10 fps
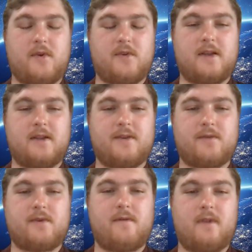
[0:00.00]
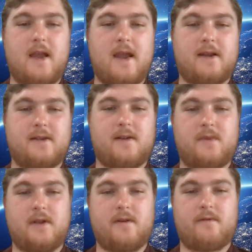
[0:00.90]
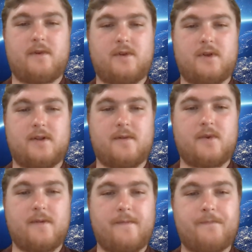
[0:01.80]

most likely is a red flag attempting a phishing attempt.